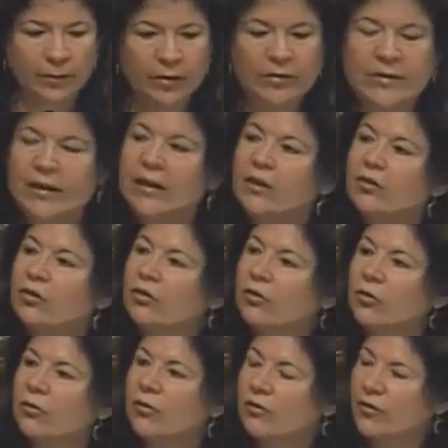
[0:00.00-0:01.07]
built
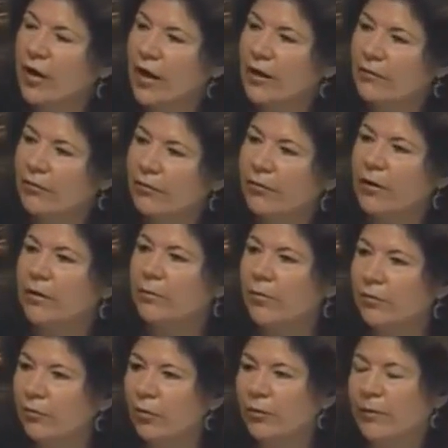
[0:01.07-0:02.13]
into the time frame
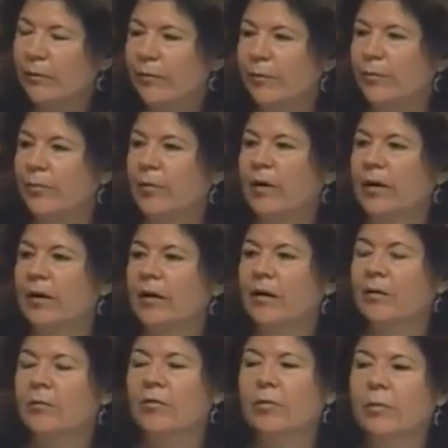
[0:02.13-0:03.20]
before we
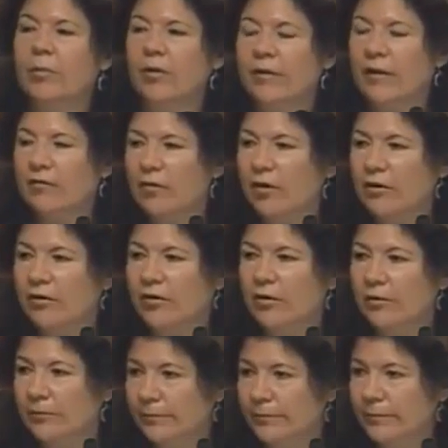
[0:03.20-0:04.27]
deploy that
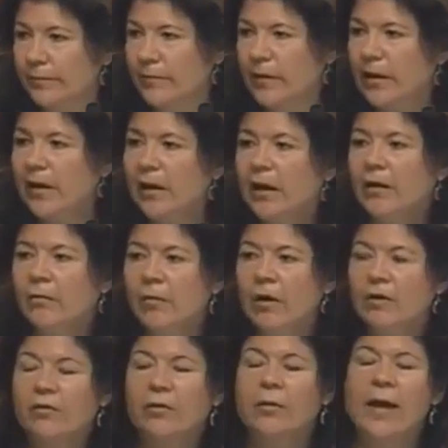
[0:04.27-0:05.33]
volunteer. And we
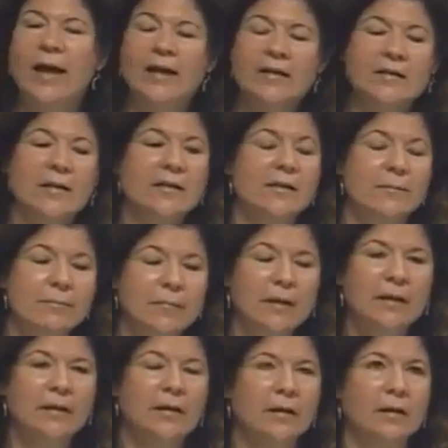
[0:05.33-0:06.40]
also access
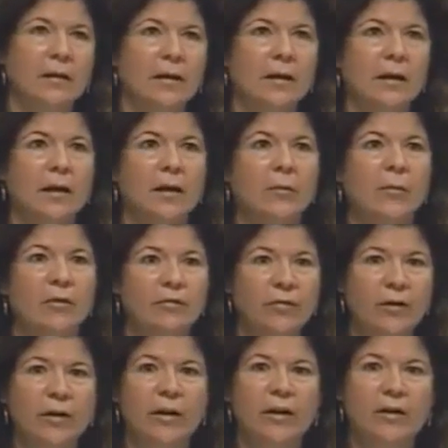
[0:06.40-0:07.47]
immediately
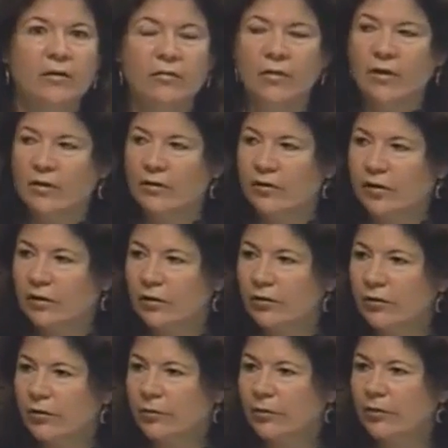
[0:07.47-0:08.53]
affiliated
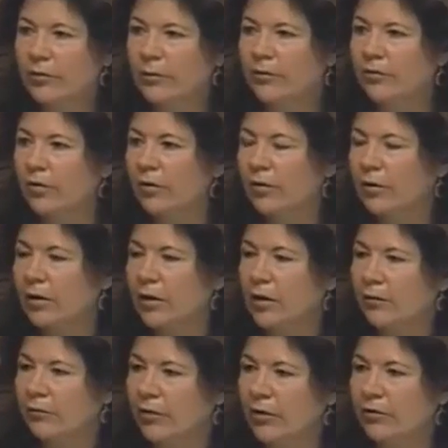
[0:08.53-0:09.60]
volunteers through some of our
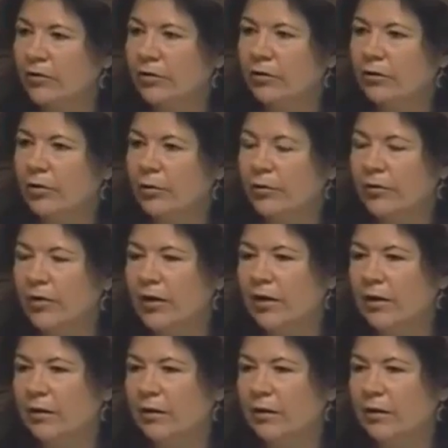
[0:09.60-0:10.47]
volunteer groups.